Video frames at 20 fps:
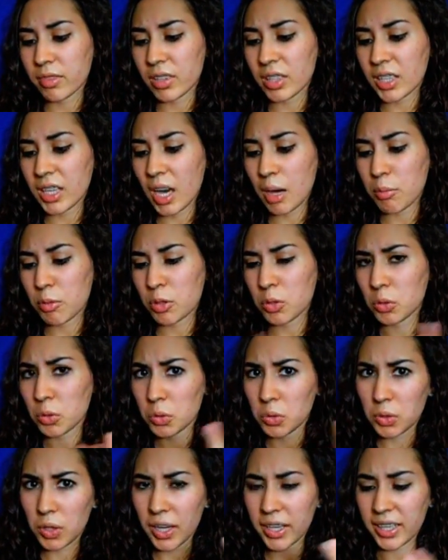
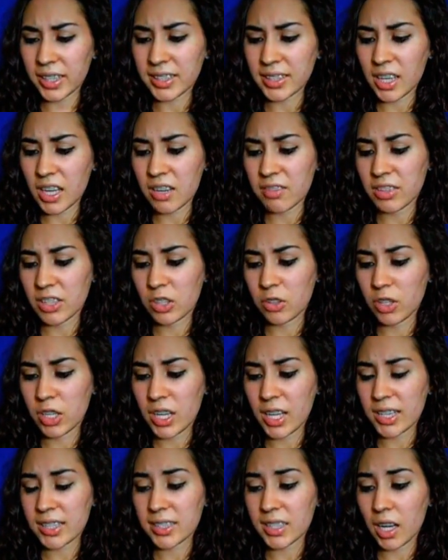chemical, I guess, kind of
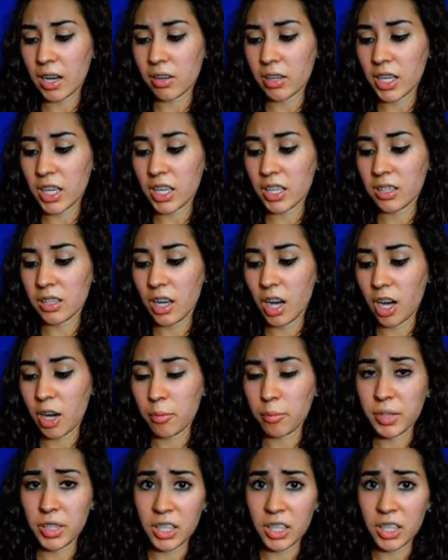ingredients that are in the